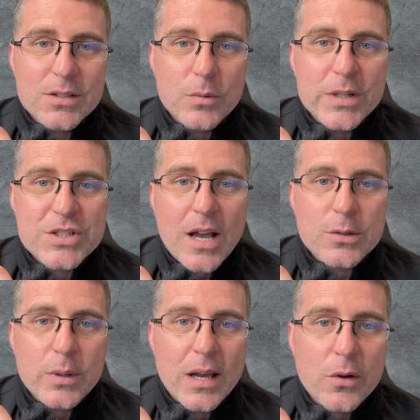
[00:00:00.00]
to reach out
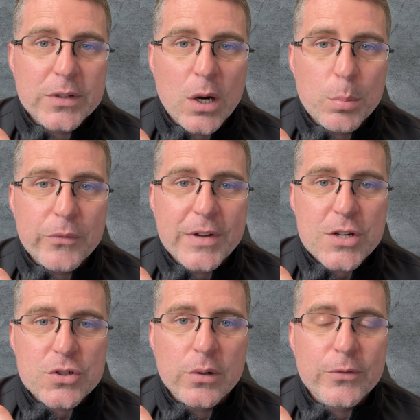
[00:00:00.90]
to a healthcare
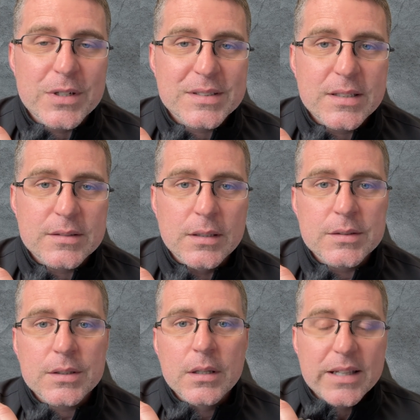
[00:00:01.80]
professional for assistance.